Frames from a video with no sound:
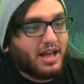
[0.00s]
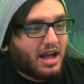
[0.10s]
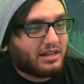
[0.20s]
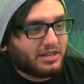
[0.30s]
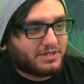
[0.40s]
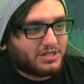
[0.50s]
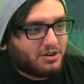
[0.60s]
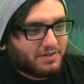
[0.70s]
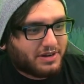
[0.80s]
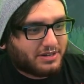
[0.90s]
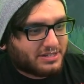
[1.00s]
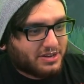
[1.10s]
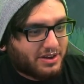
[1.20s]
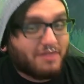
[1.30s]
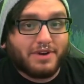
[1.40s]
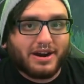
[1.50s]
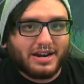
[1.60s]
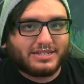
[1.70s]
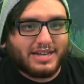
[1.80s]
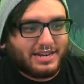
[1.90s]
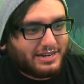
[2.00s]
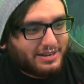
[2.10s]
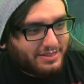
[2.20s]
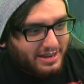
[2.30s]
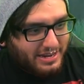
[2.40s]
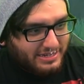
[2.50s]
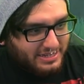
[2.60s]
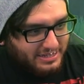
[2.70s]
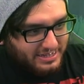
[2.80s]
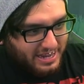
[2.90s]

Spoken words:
I love Snover, so I'm very excited that he's in this